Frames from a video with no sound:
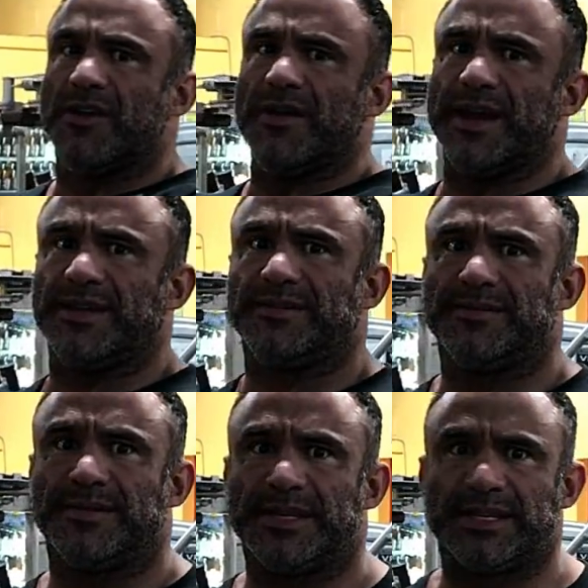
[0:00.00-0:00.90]
All
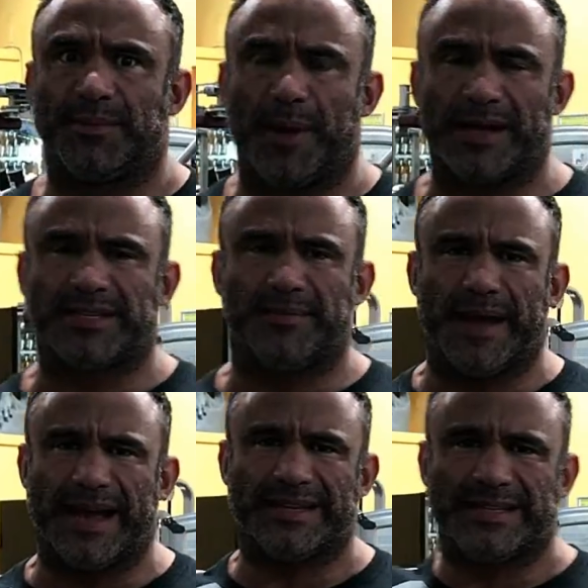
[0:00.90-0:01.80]
right, this is the
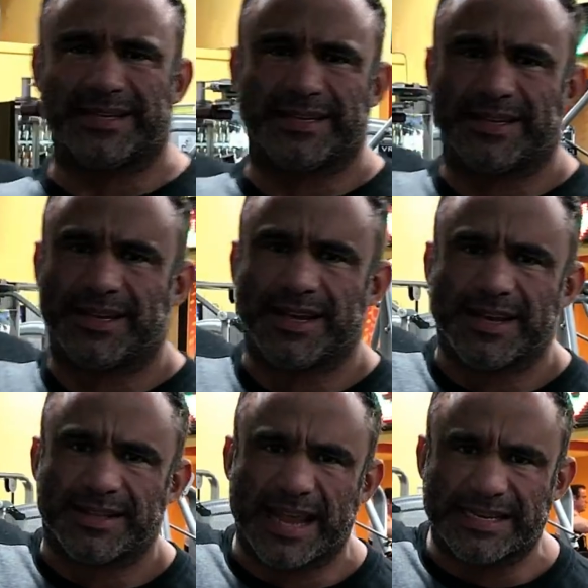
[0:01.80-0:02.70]
Boston Mass.
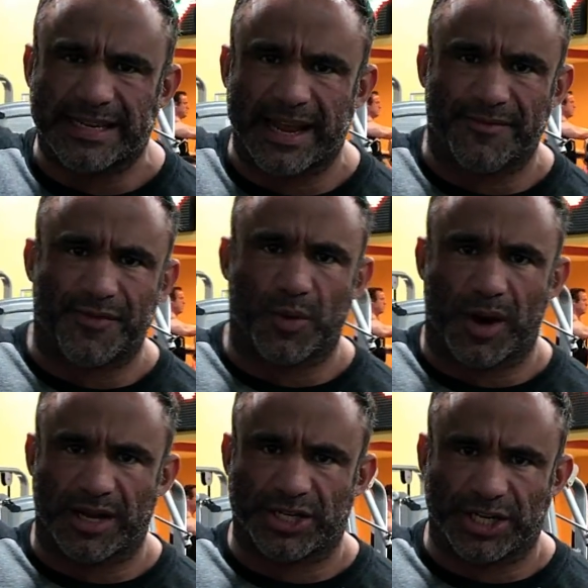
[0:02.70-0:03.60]
Thanks again for
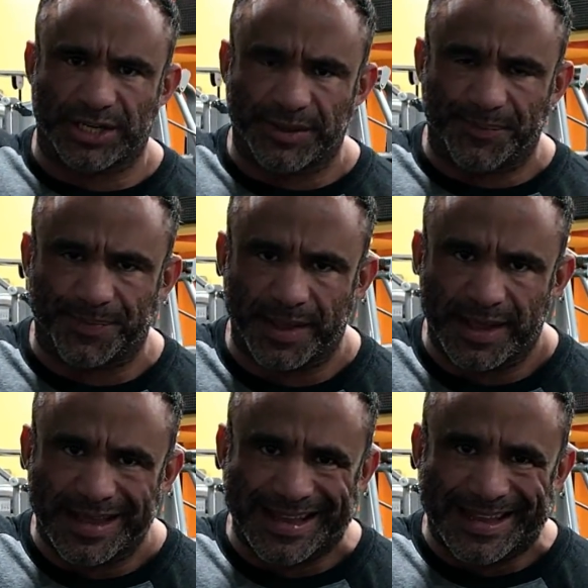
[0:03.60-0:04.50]
watching.
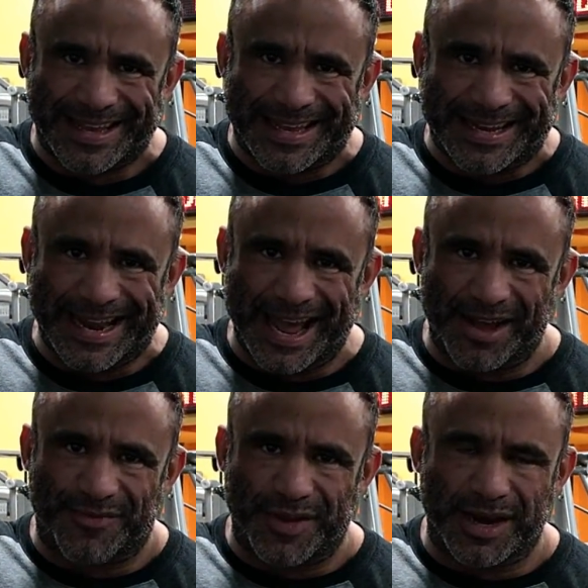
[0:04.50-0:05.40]

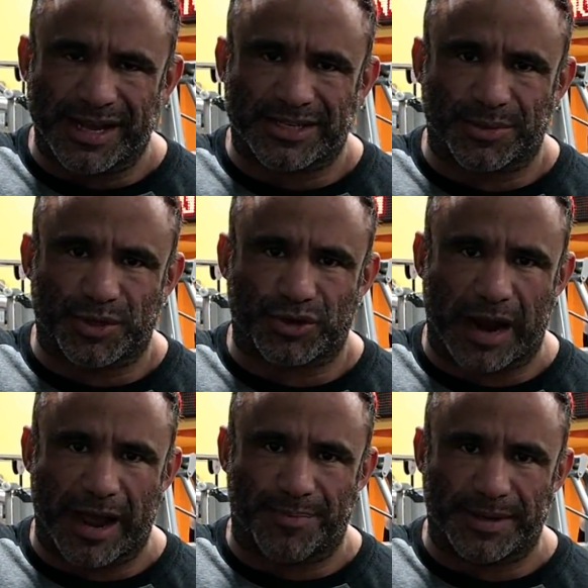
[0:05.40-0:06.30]
Now, if you're not
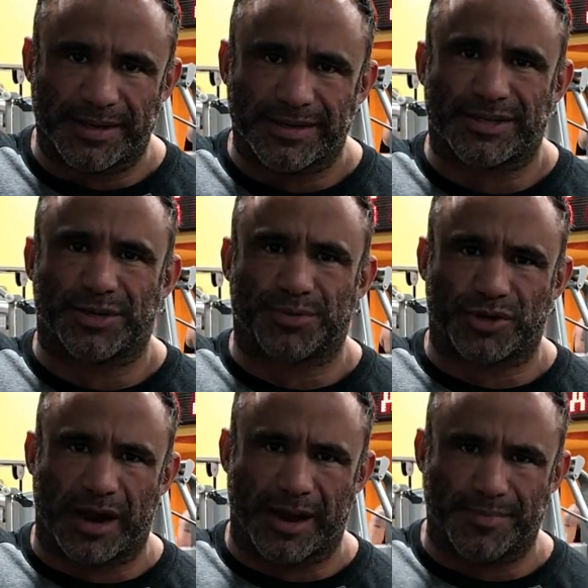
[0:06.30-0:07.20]
subscribing,
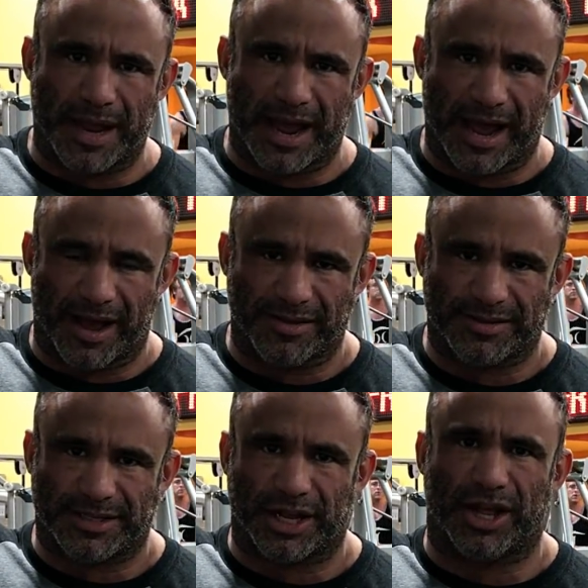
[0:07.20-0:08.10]
subscribe
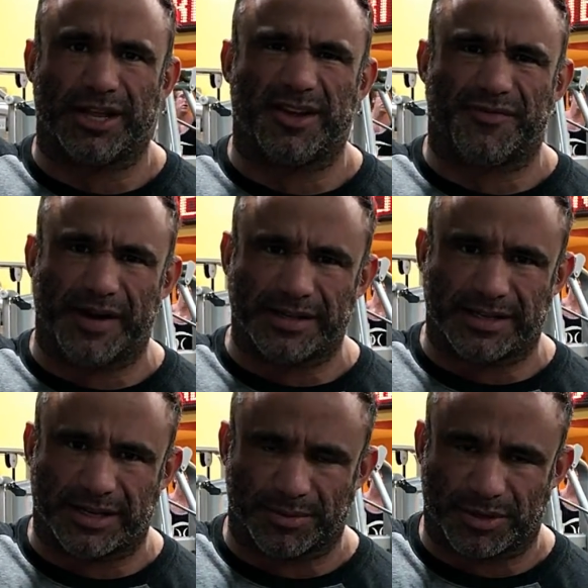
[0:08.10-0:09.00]
now. Tell all your
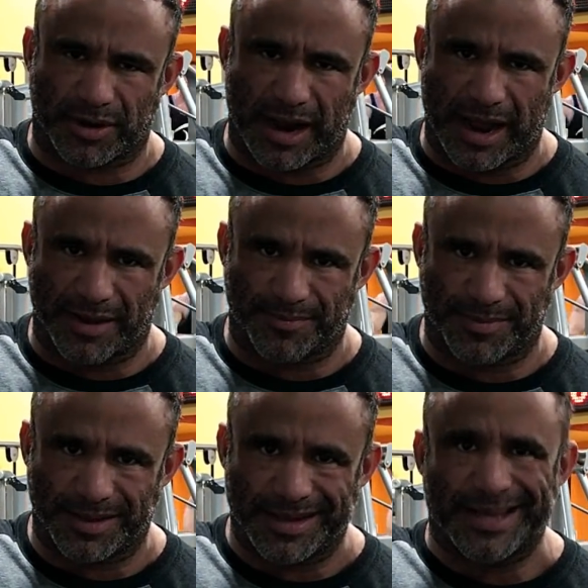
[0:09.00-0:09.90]
friends to subscribe.
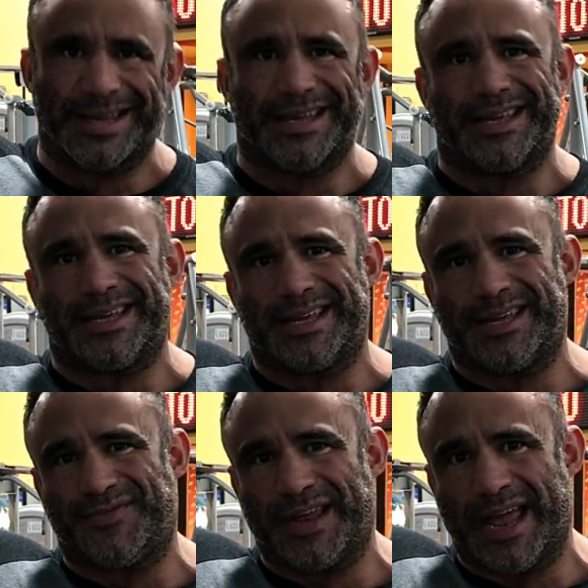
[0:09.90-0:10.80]

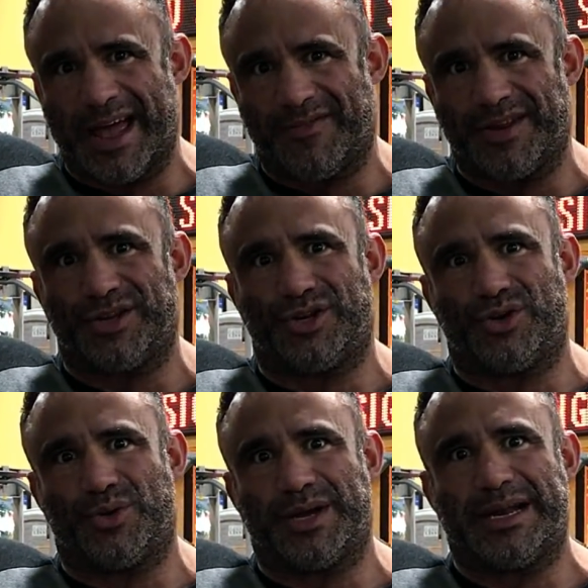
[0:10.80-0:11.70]
If you haven't,
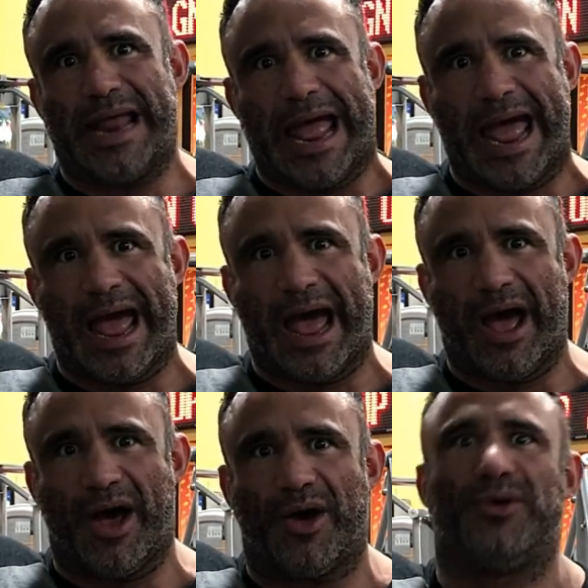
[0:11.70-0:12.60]
do it
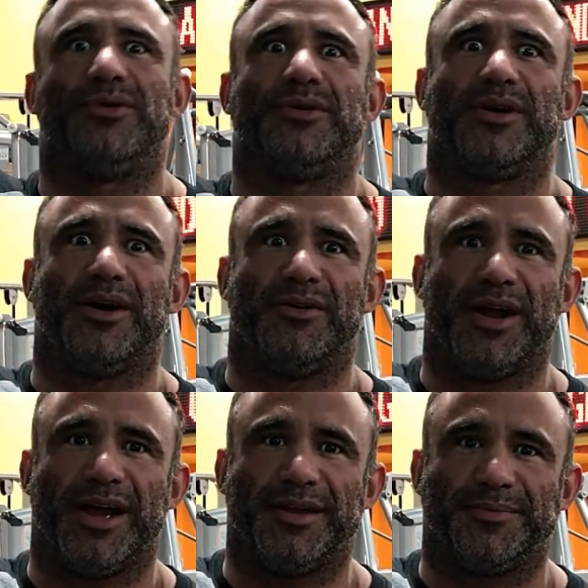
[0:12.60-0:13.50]
now.
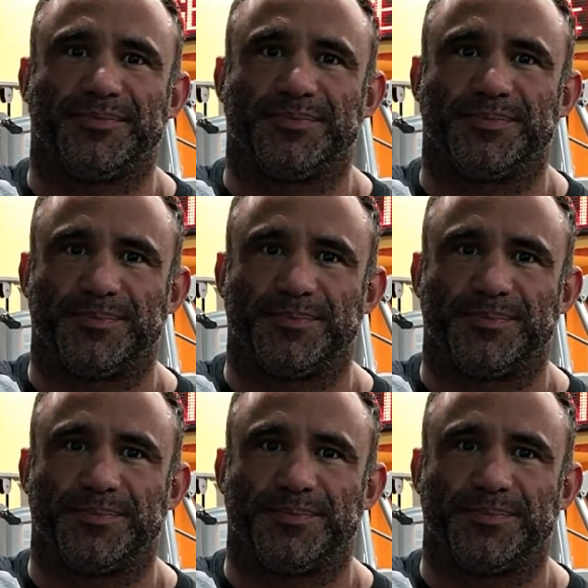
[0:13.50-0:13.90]
All right?